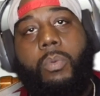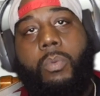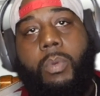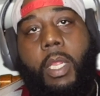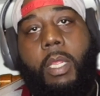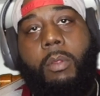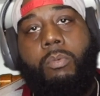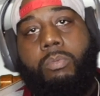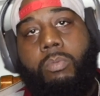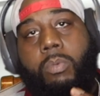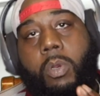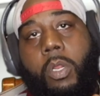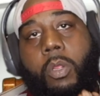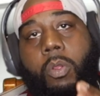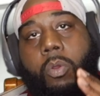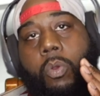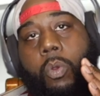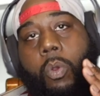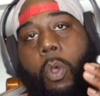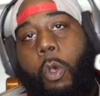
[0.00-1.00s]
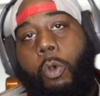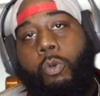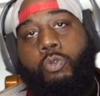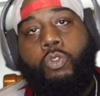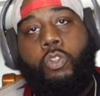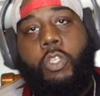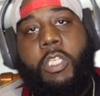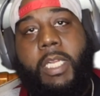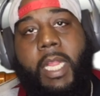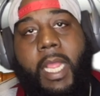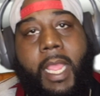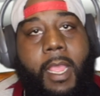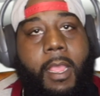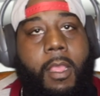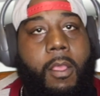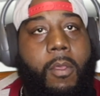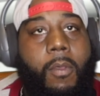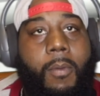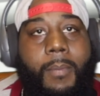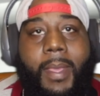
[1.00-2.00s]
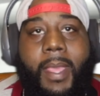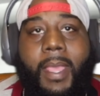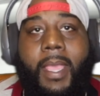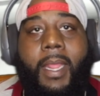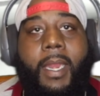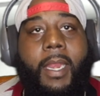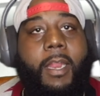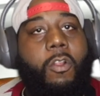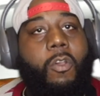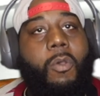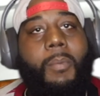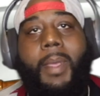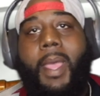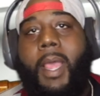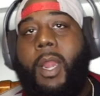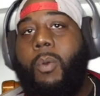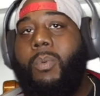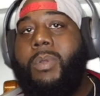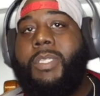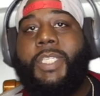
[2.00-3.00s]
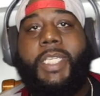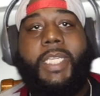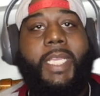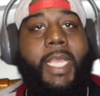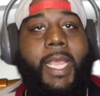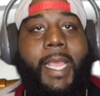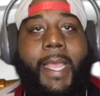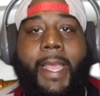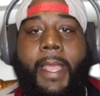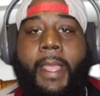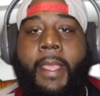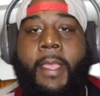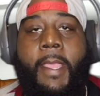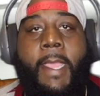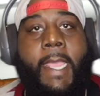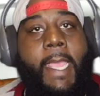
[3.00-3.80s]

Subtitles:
They real hold you down, man. It don't matter what you got.